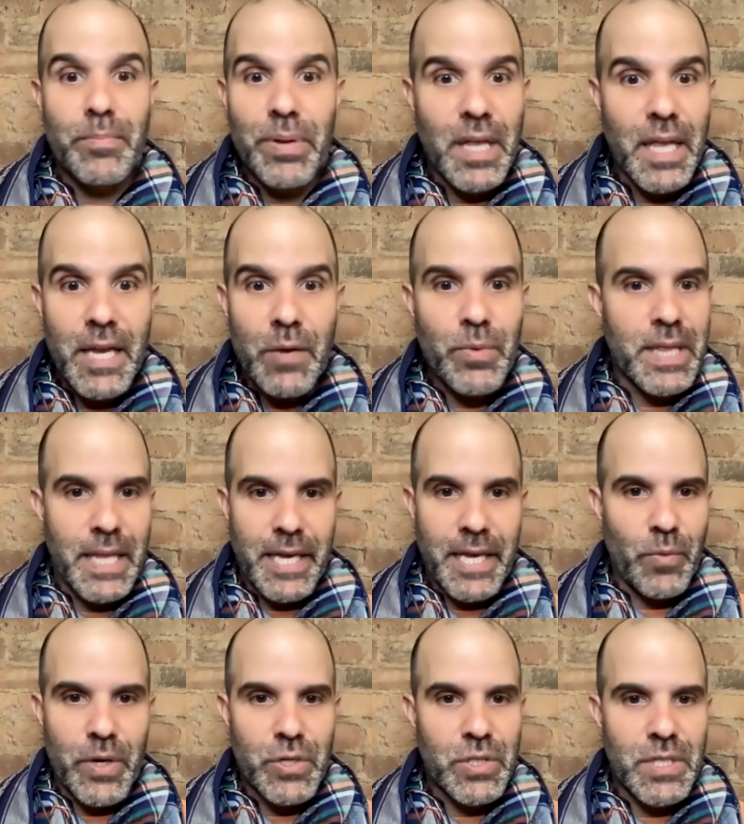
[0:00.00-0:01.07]
to play with
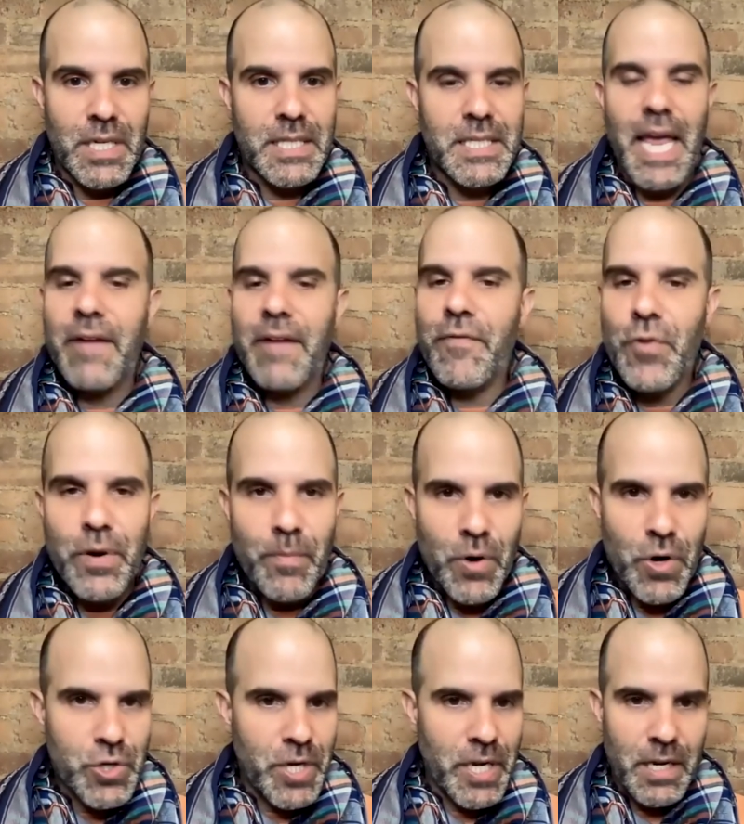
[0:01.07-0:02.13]
language, that it's ever
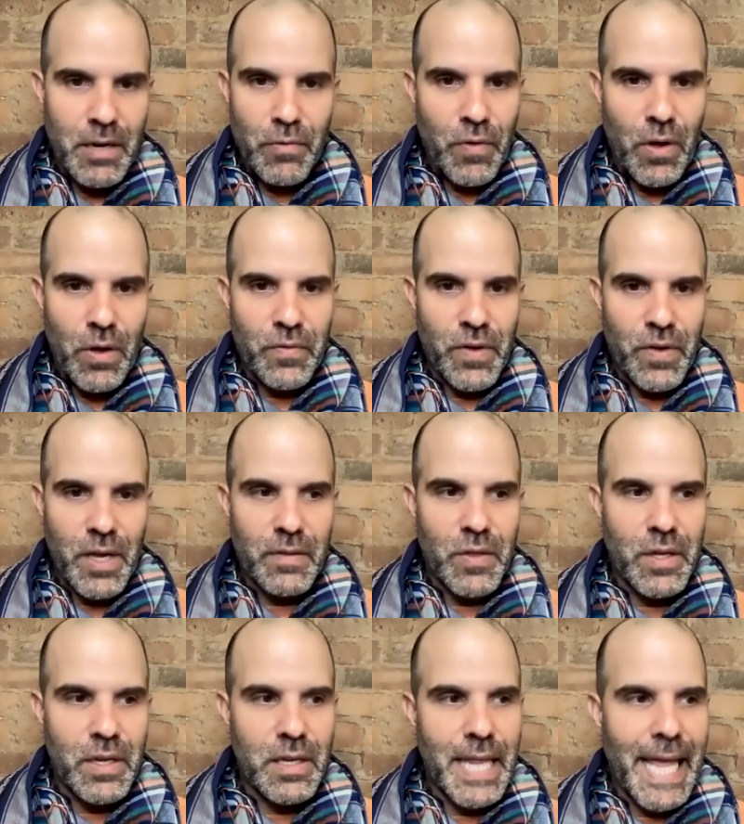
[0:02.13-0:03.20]
emerging and evolving,
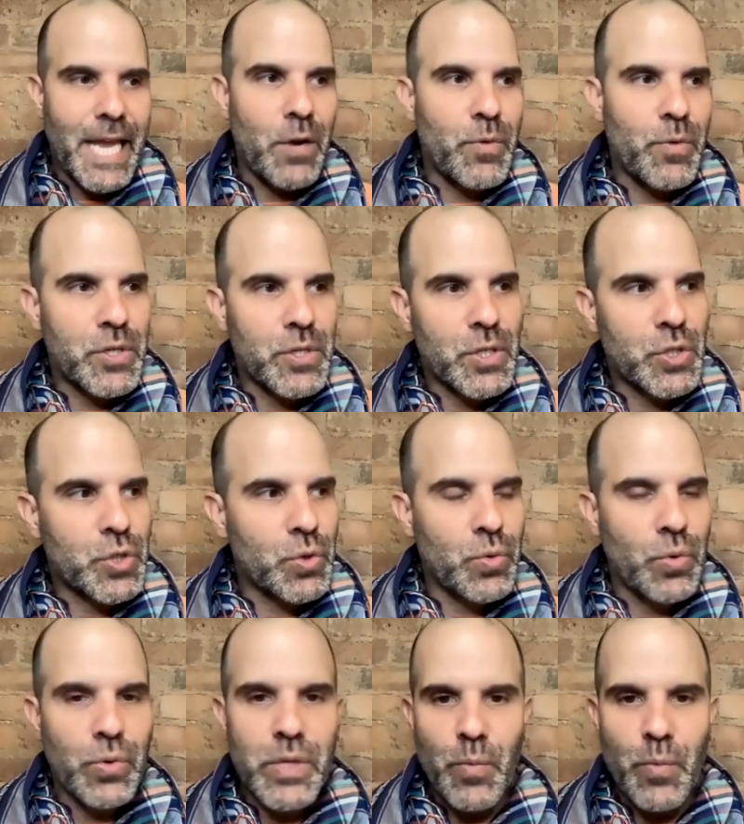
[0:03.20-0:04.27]
that language is a
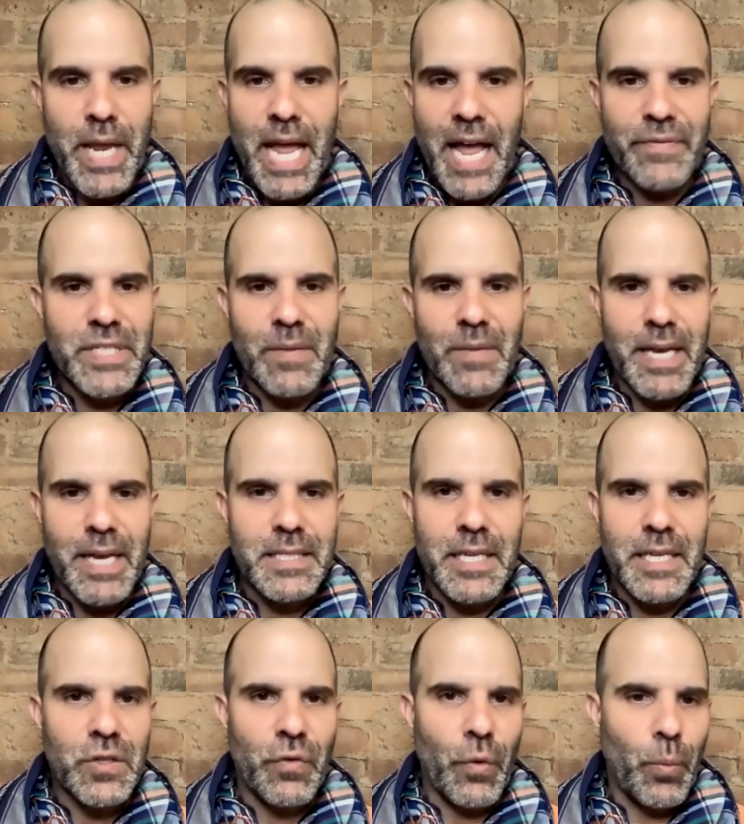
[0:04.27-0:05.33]
tool that we have to make
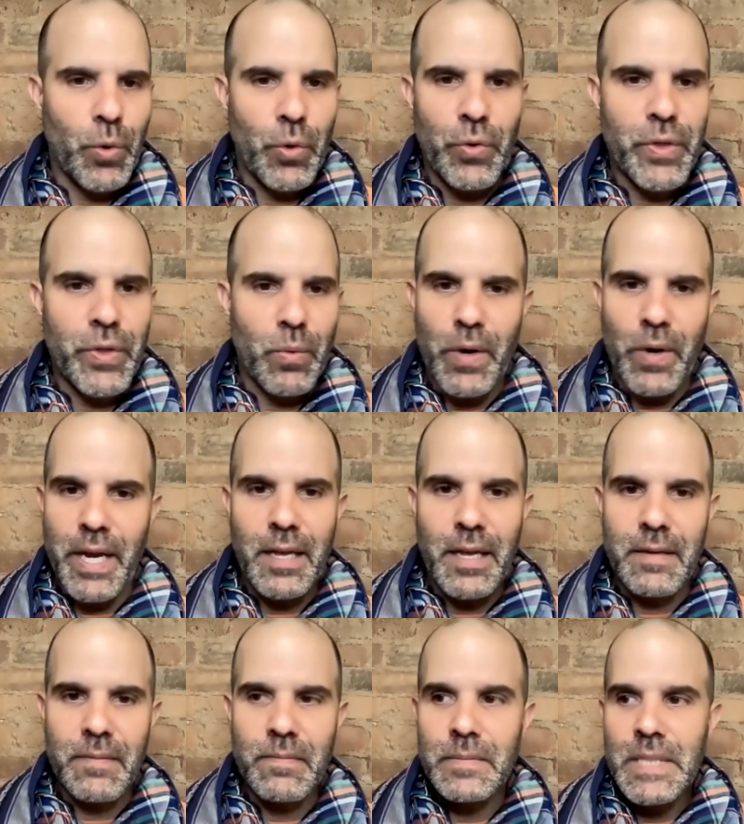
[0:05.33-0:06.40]
sense of the world that we're
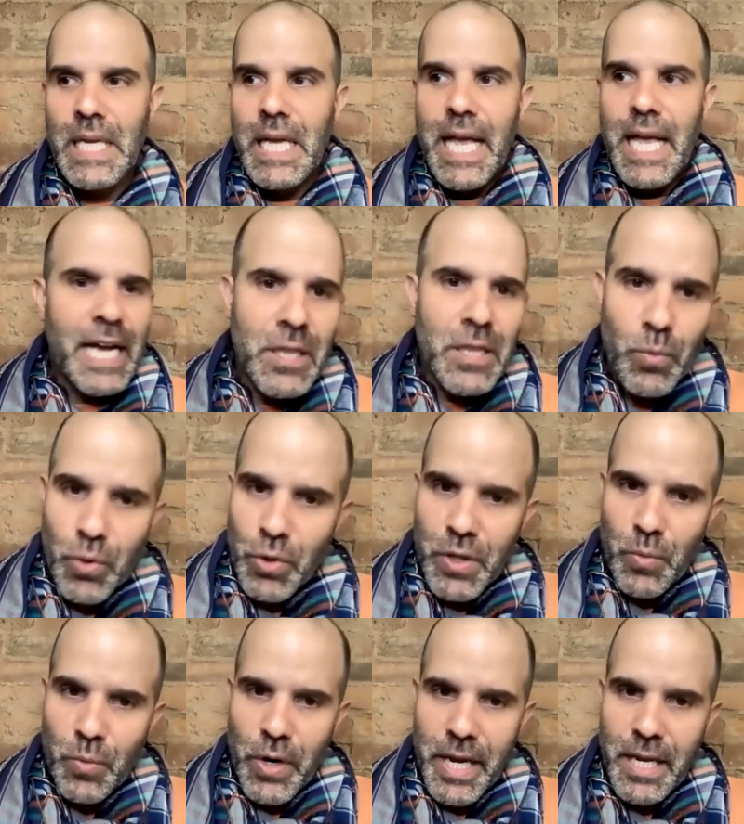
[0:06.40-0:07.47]
in. And the world
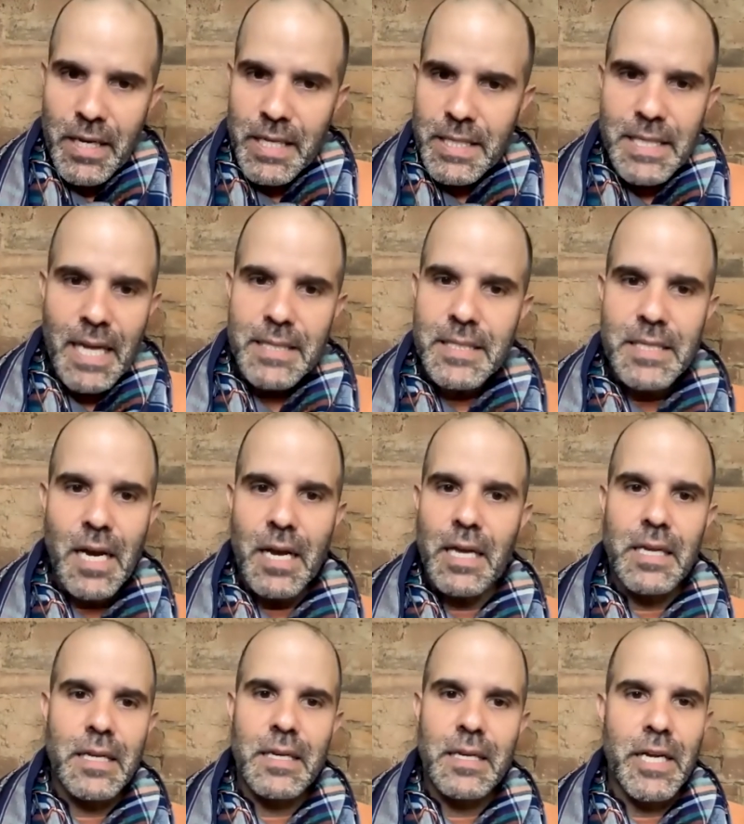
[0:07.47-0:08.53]
that we're in is not stuck
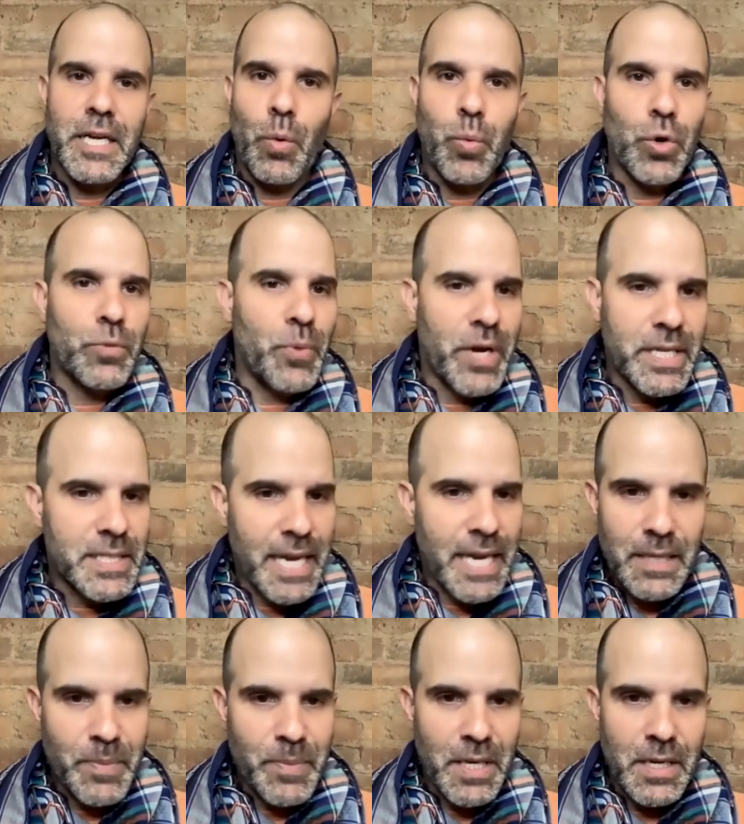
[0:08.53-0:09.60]
in a, in a World Book
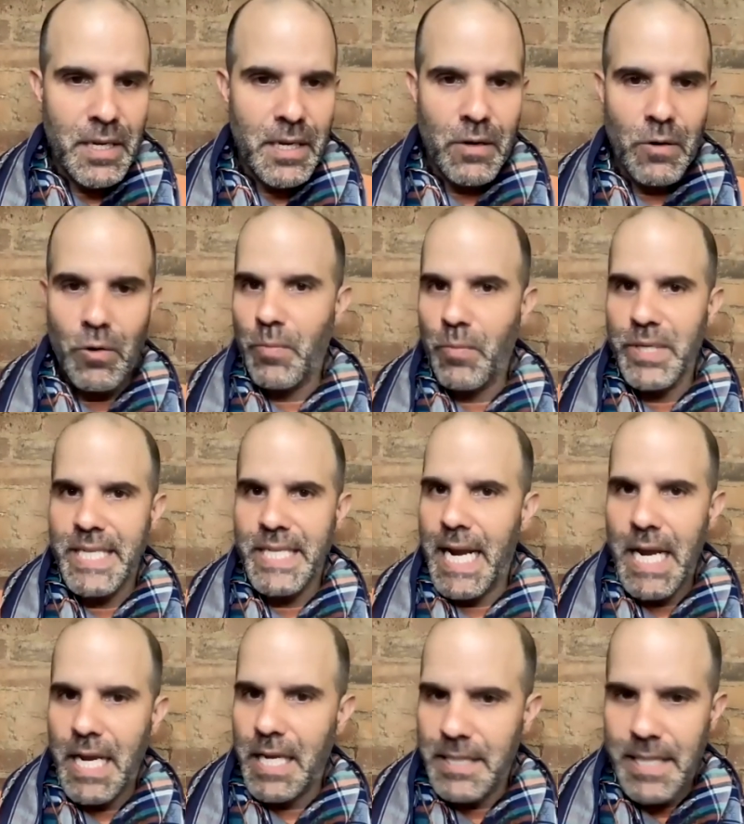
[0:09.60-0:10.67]
Encyclopedia or a
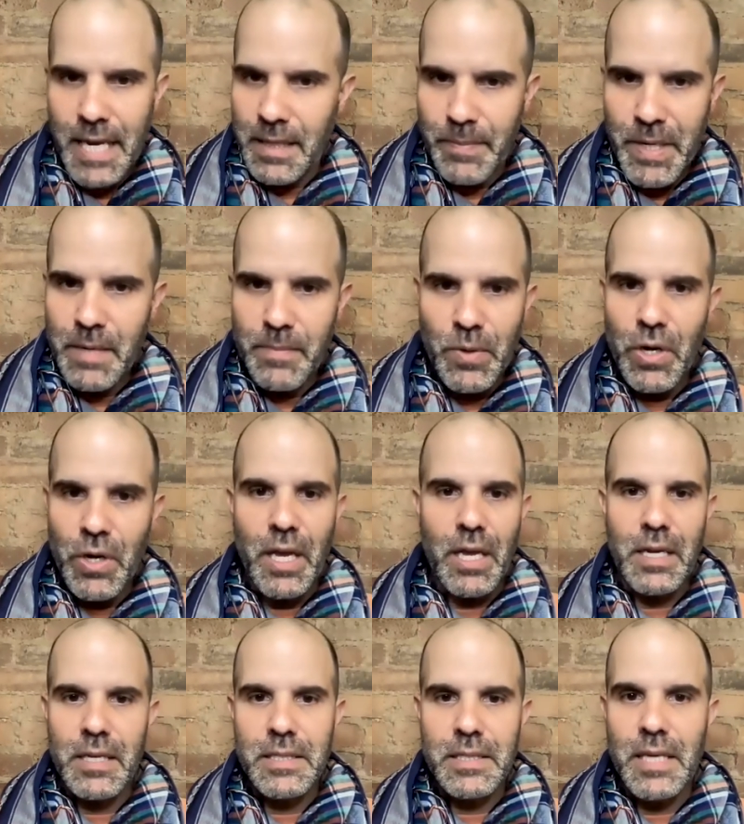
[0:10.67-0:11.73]
Britannica Encyclopedia book.
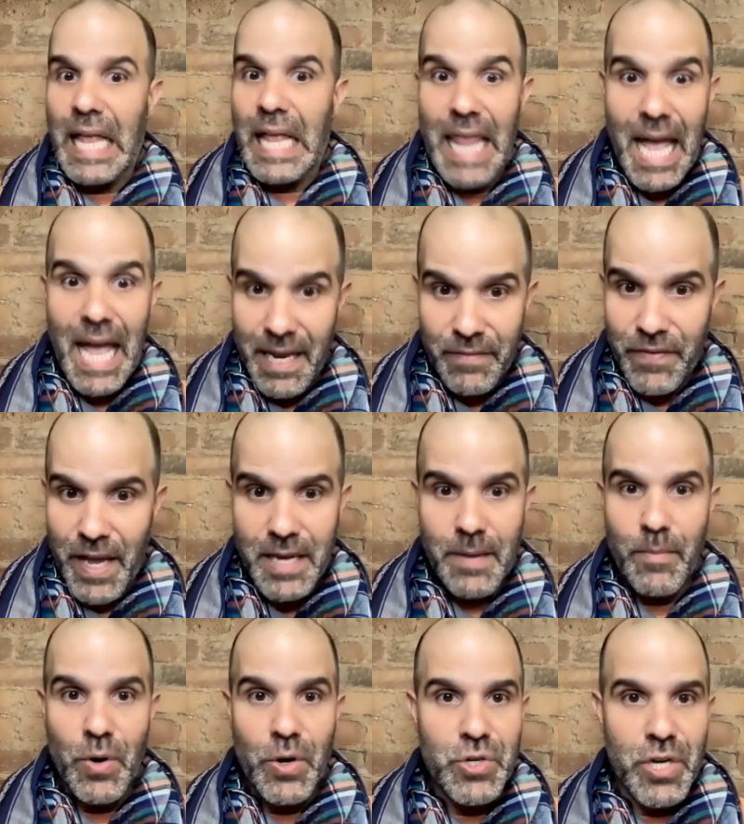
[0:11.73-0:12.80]
It is alive and
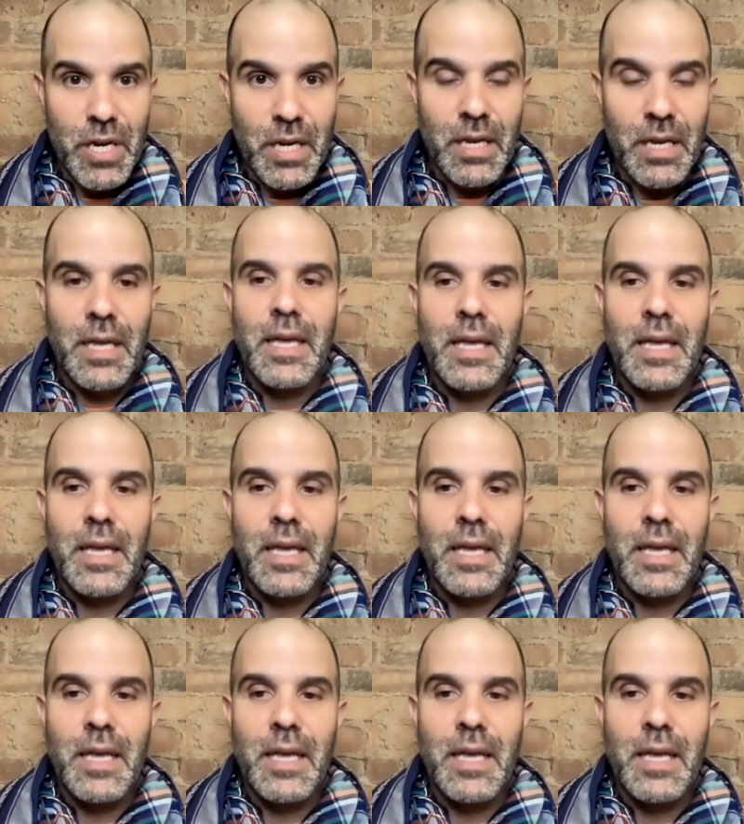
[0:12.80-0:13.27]
emerging.